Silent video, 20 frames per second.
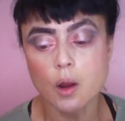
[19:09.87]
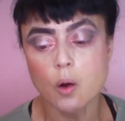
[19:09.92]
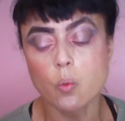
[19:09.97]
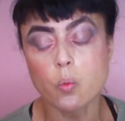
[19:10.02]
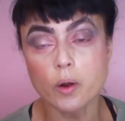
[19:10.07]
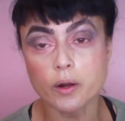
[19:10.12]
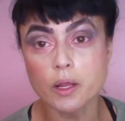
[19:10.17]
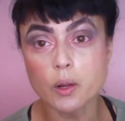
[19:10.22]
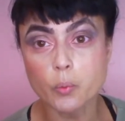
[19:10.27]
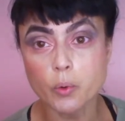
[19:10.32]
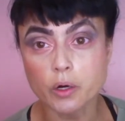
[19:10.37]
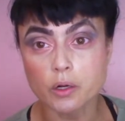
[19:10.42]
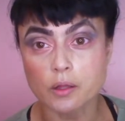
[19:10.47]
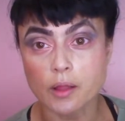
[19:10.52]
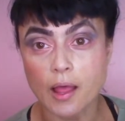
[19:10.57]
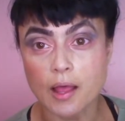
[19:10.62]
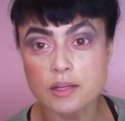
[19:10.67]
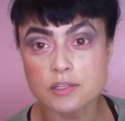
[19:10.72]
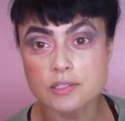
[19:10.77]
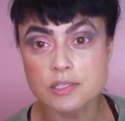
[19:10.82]
One, I wear
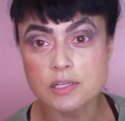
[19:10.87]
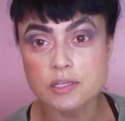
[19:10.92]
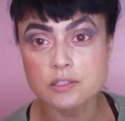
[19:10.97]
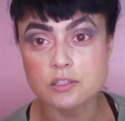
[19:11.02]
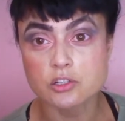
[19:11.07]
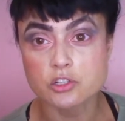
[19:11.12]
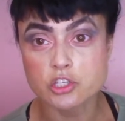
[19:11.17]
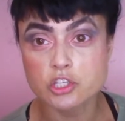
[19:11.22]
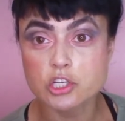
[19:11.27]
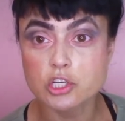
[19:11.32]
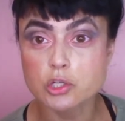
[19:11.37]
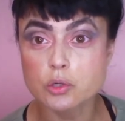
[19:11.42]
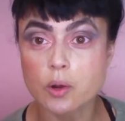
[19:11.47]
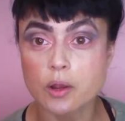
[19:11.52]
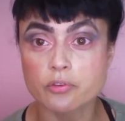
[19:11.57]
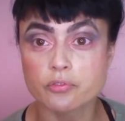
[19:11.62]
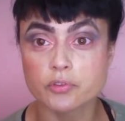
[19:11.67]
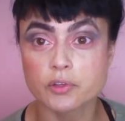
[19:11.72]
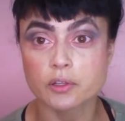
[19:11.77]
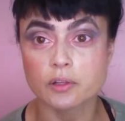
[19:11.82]
glasses, and two, I
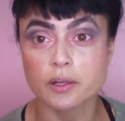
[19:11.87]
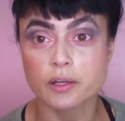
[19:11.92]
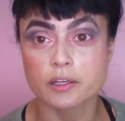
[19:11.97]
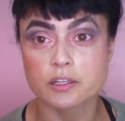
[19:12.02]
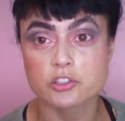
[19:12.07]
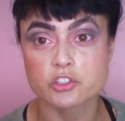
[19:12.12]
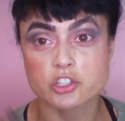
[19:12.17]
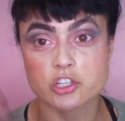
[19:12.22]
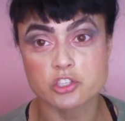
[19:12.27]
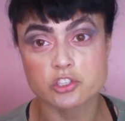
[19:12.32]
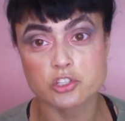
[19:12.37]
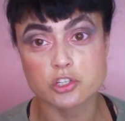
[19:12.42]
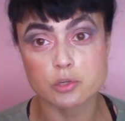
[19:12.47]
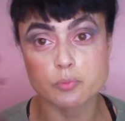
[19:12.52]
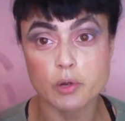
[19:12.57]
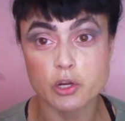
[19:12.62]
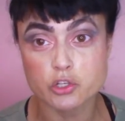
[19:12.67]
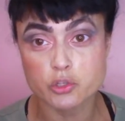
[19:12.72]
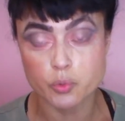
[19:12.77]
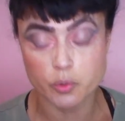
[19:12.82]
feel like it's just too
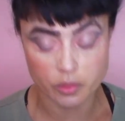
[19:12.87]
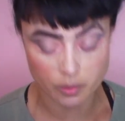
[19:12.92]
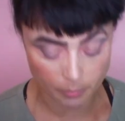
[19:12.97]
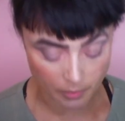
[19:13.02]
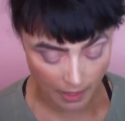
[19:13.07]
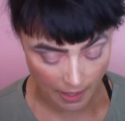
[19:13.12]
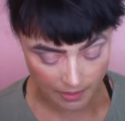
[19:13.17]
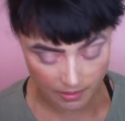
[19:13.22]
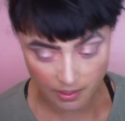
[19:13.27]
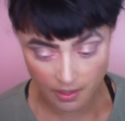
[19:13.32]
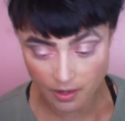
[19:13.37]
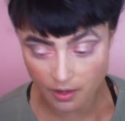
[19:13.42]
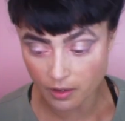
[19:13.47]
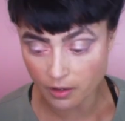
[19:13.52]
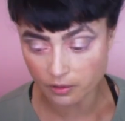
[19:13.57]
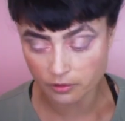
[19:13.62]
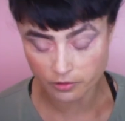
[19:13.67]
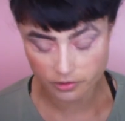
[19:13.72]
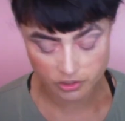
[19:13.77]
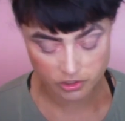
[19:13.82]
much with the black hair.
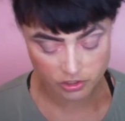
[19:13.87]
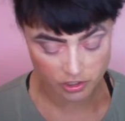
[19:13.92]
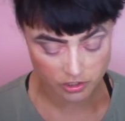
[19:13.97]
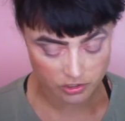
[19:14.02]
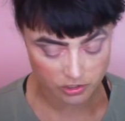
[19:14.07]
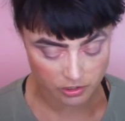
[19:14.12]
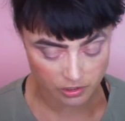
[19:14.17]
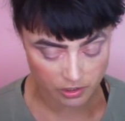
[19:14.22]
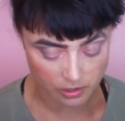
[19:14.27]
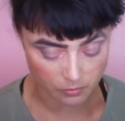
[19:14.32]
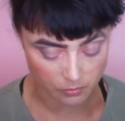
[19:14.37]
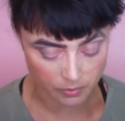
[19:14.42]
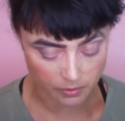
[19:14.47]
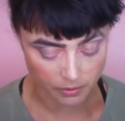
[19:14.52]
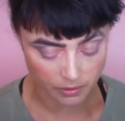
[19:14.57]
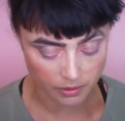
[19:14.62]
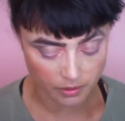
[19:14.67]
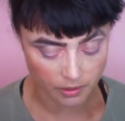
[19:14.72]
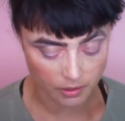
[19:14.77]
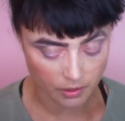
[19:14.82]
It starts looking
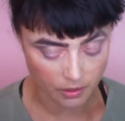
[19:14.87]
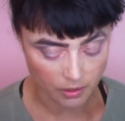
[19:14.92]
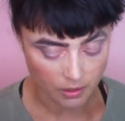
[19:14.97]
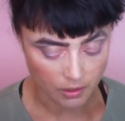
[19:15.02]
really,